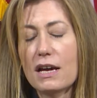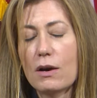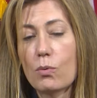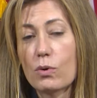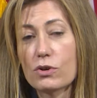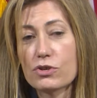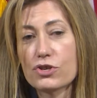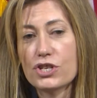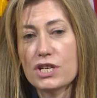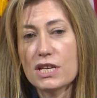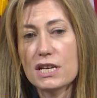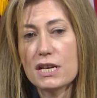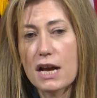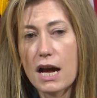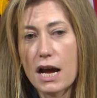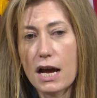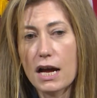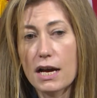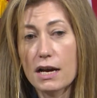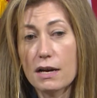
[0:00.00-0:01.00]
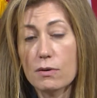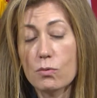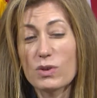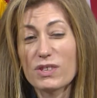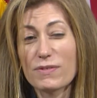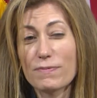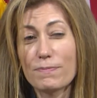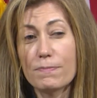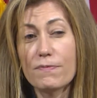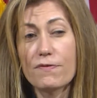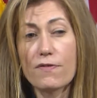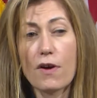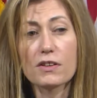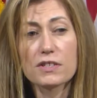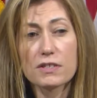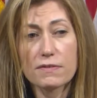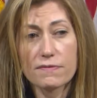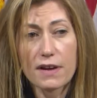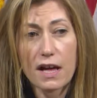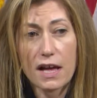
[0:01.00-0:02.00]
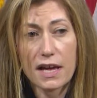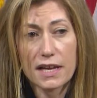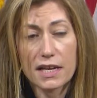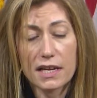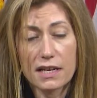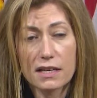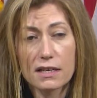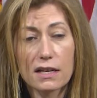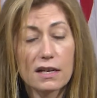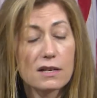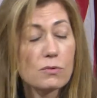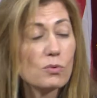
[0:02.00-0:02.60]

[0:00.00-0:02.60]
where she uh, was falsifying,